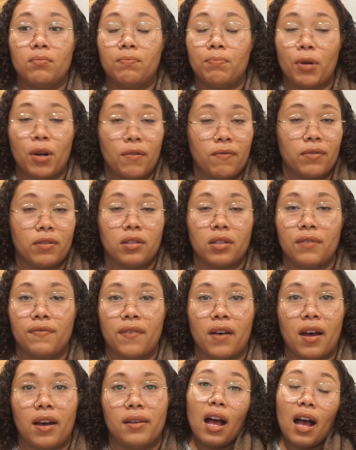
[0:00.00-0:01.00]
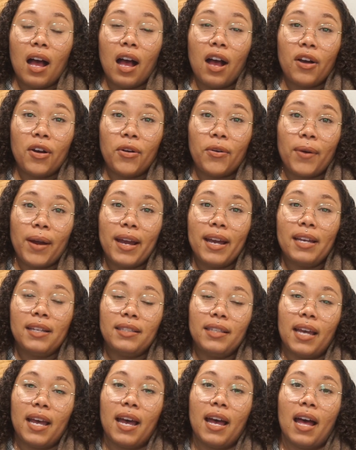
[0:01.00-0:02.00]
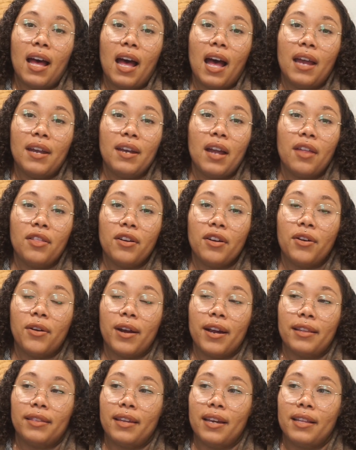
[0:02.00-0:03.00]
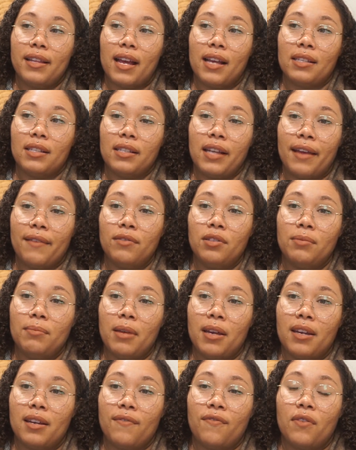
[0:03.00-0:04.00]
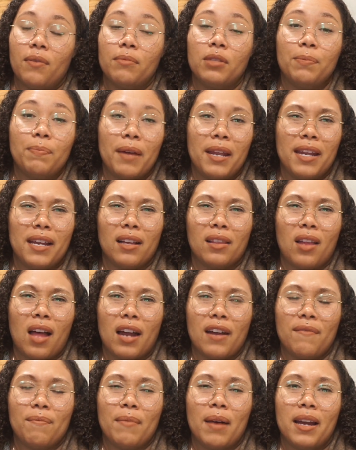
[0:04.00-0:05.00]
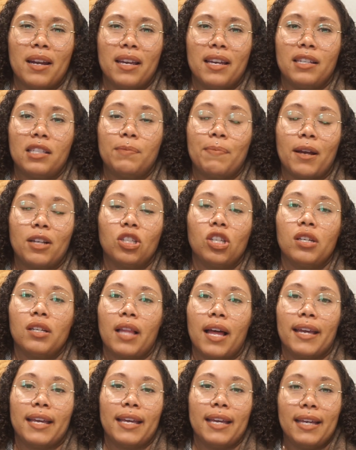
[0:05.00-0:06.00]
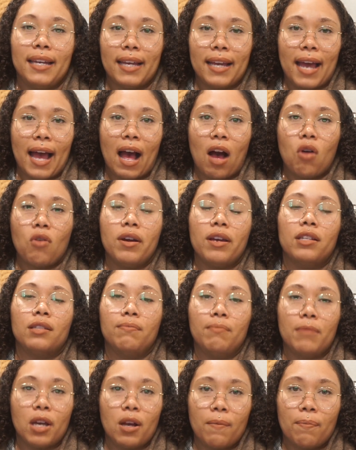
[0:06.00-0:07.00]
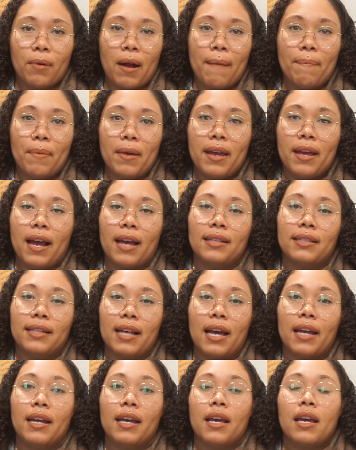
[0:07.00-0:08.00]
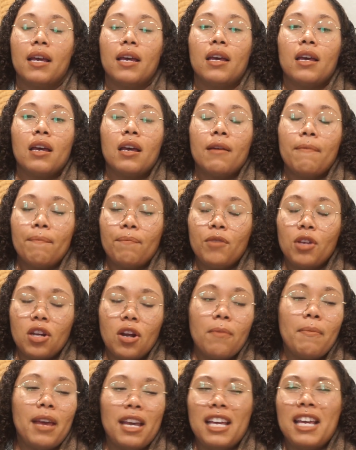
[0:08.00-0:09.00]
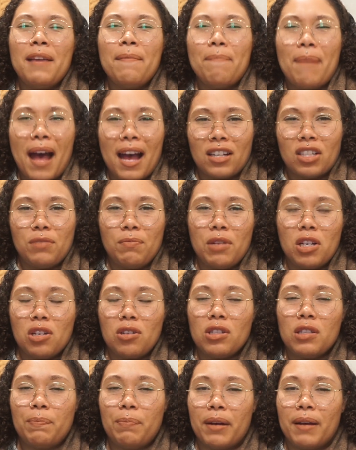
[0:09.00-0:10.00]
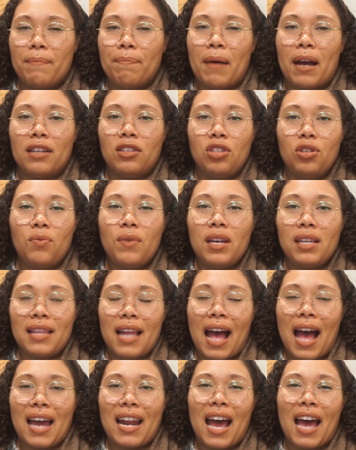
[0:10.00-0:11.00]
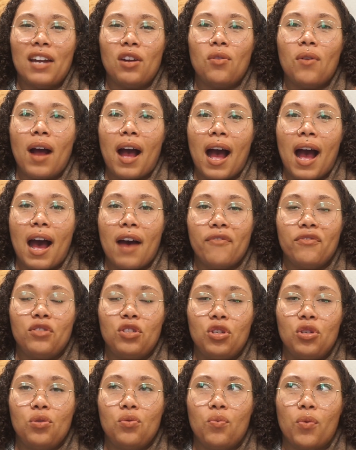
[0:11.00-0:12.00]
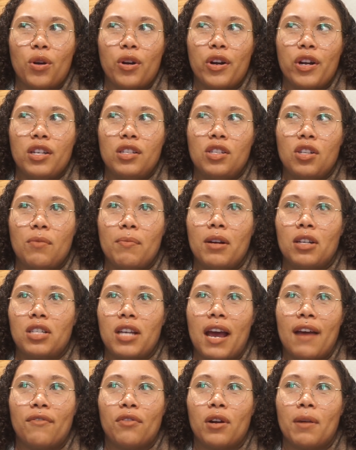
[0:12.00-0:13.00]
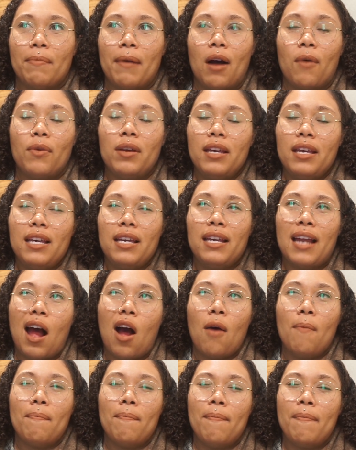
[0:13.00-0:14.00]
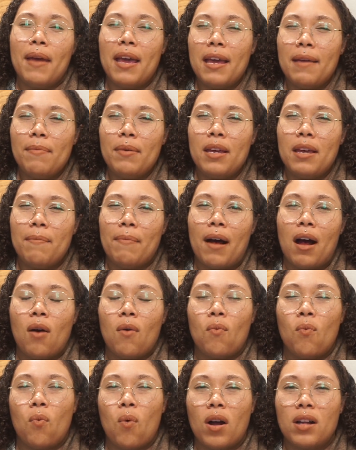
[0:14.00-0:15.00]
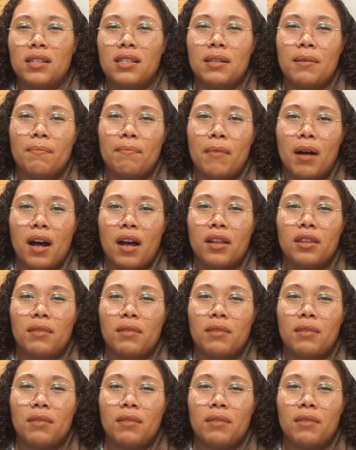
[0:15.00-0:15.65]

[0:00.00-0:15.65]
perfectly fine. Another great thing that saves me from spending a lot of money, especially like eating out, is meal prepping. I said, making batch meals, but by doing that, I don't have to worry so much ever about, we eat out maybe about once a month,